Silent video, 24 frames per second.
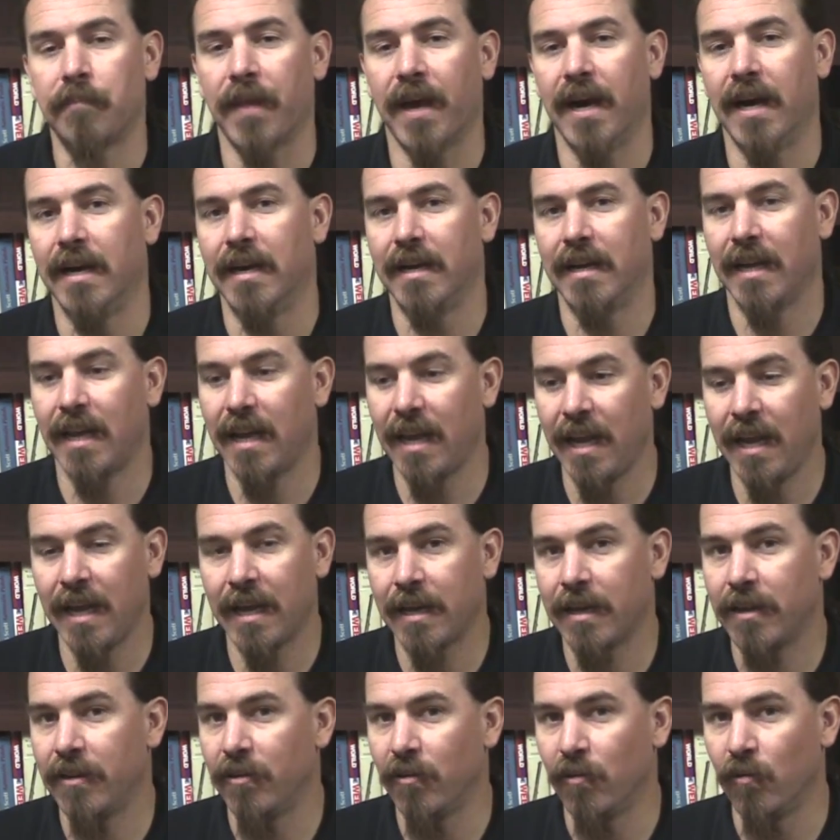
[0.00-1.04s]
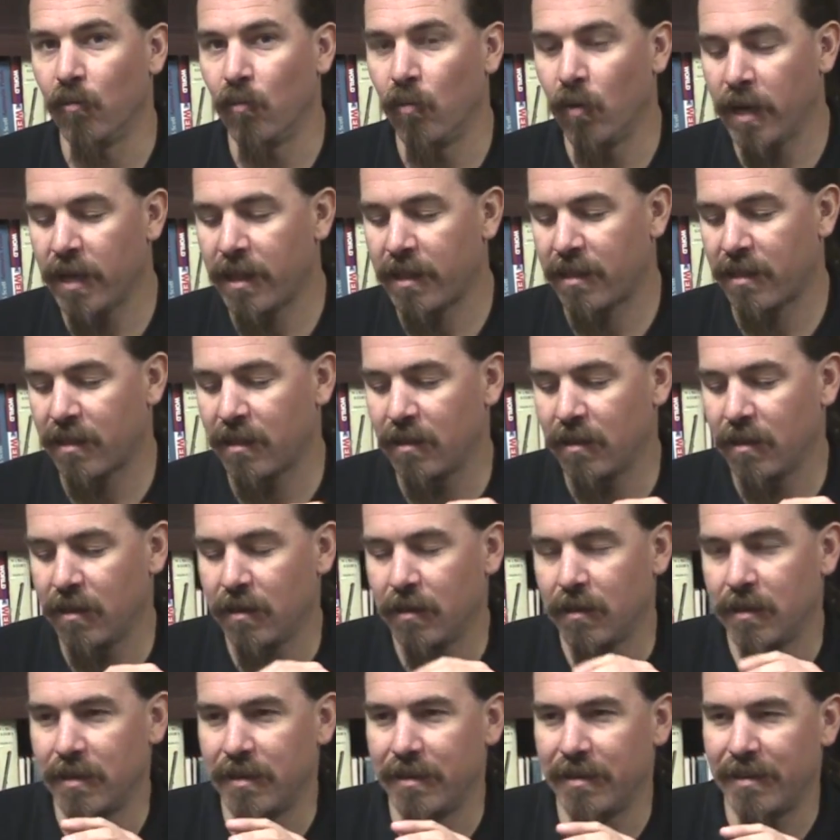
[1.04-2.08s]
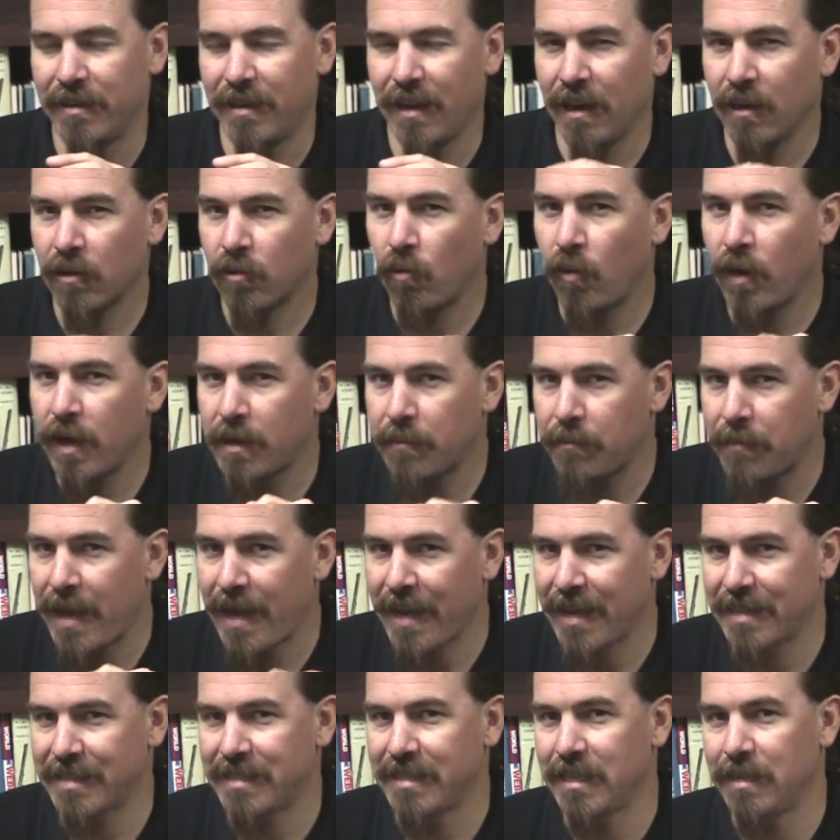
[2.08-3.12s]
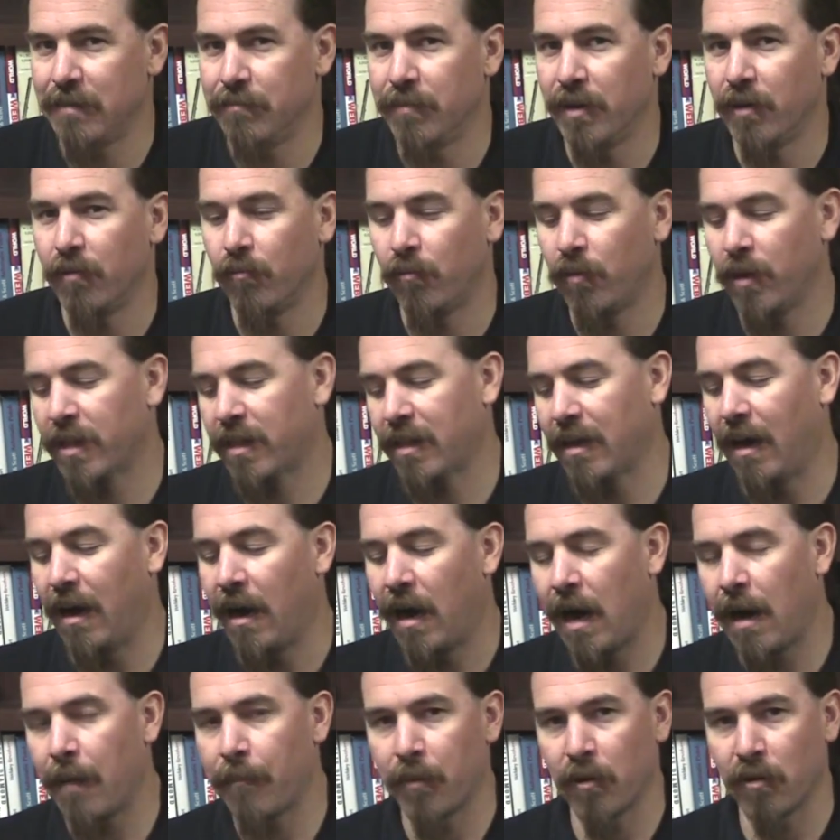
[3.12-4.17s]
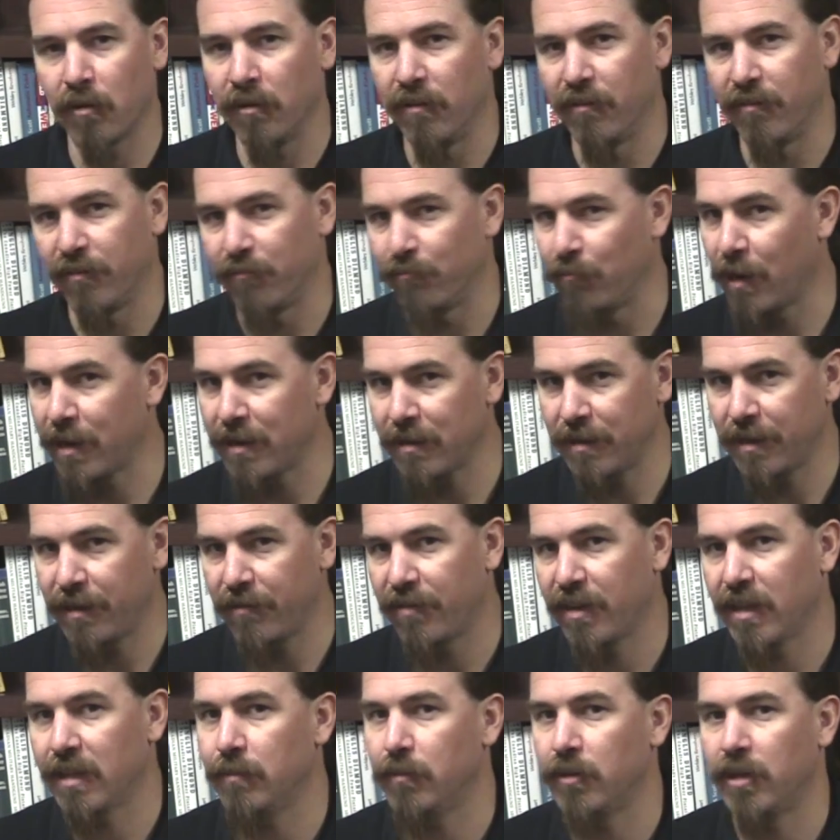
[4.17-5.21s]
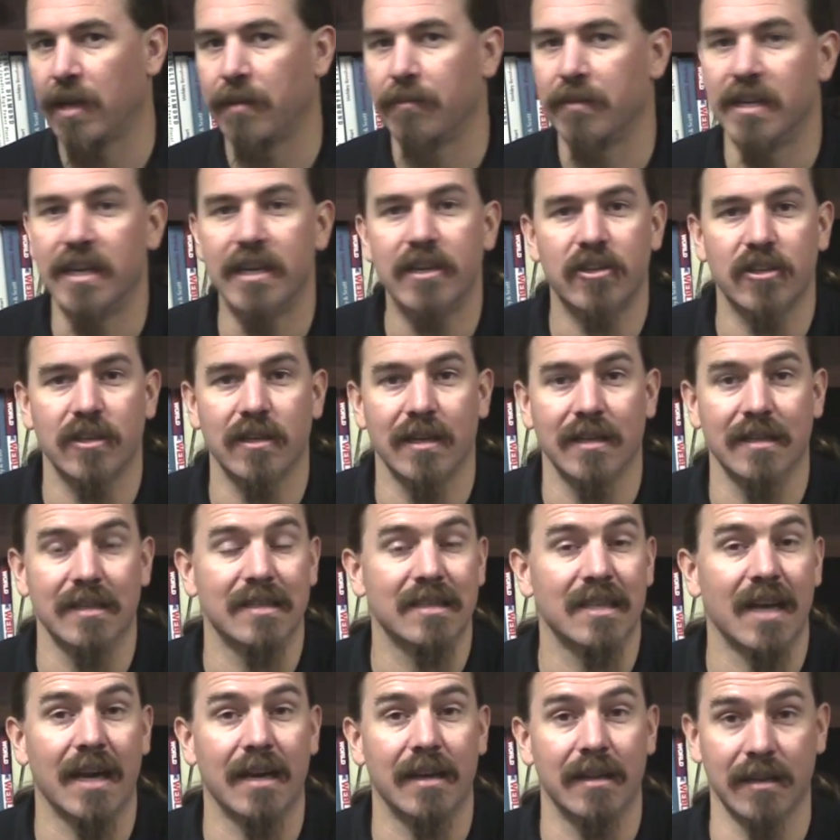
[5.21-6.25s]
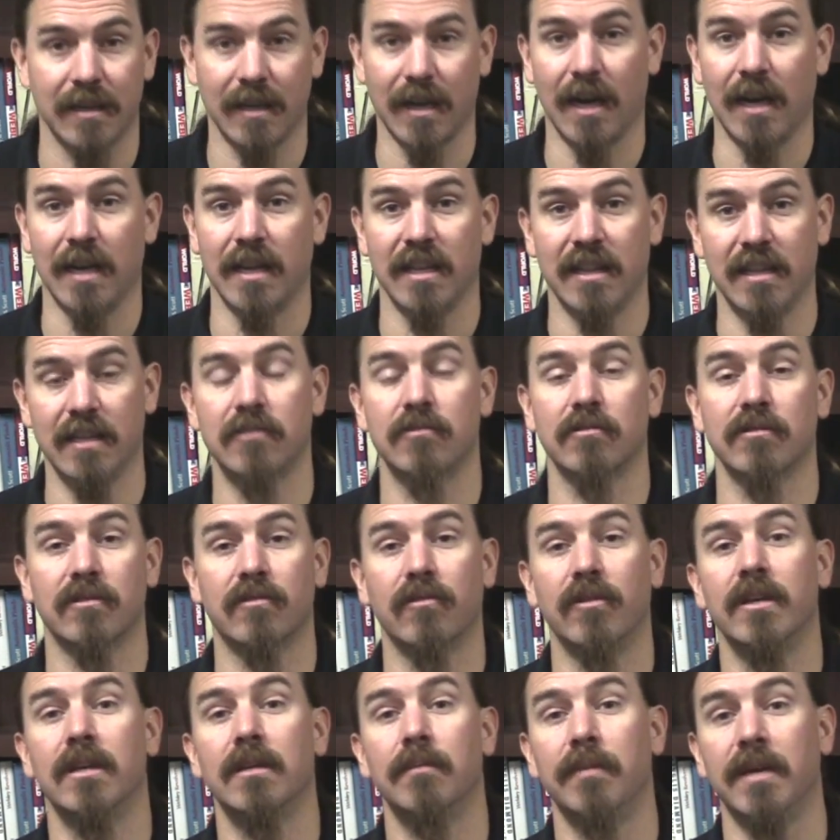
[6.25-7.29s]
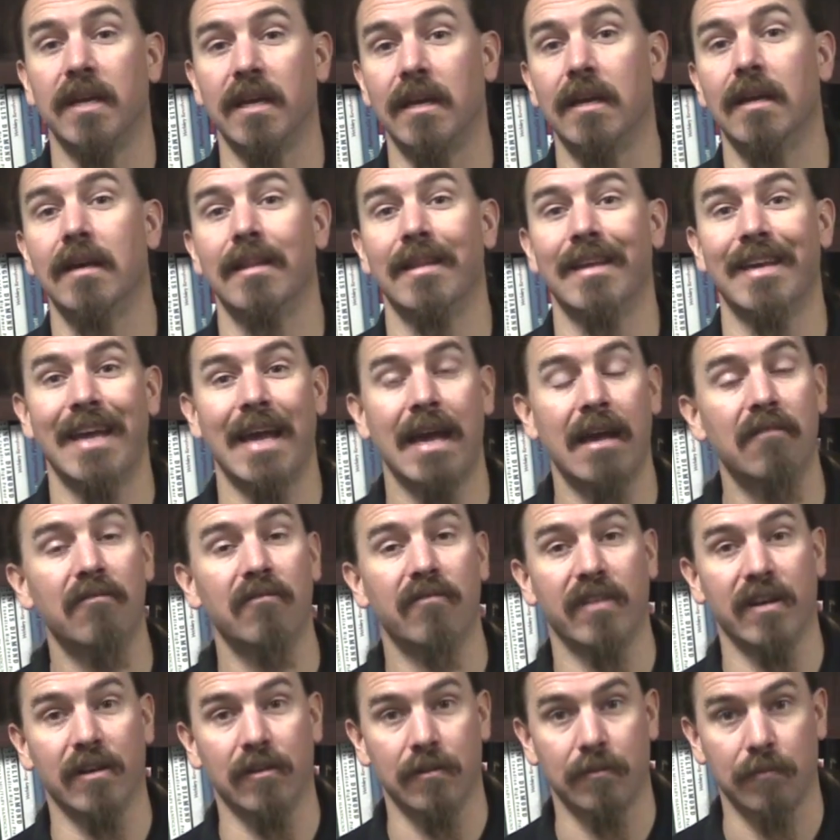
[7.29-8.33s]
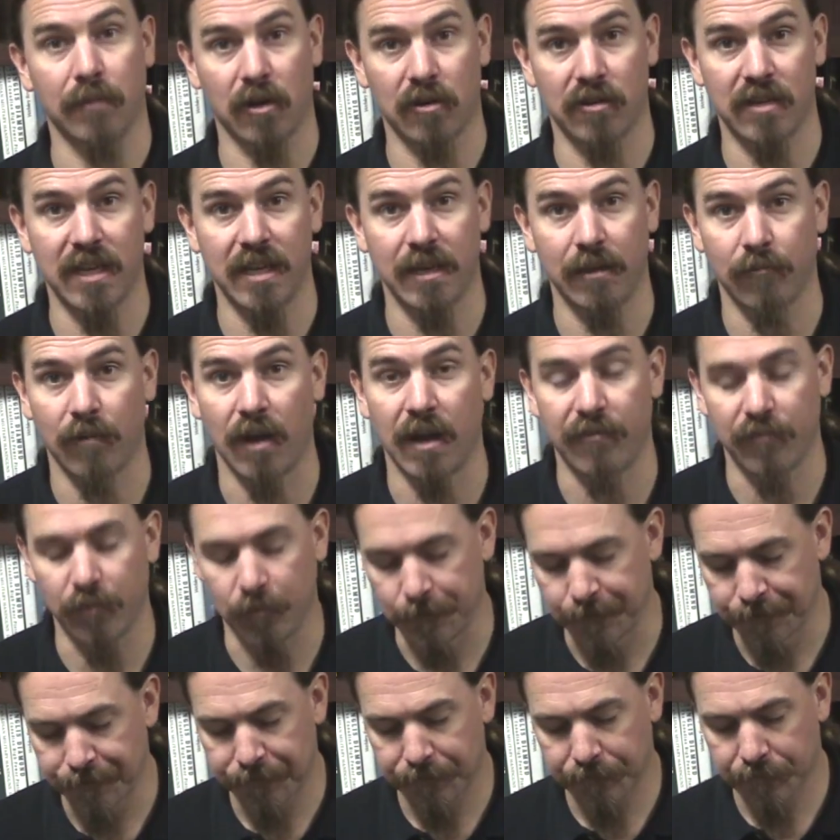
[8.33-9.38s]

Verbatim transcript: uh, and with not quite a magazine, but with a hopper of readily available ammunition on the side of the gun. And this was going to be the Enfield Martini rifle.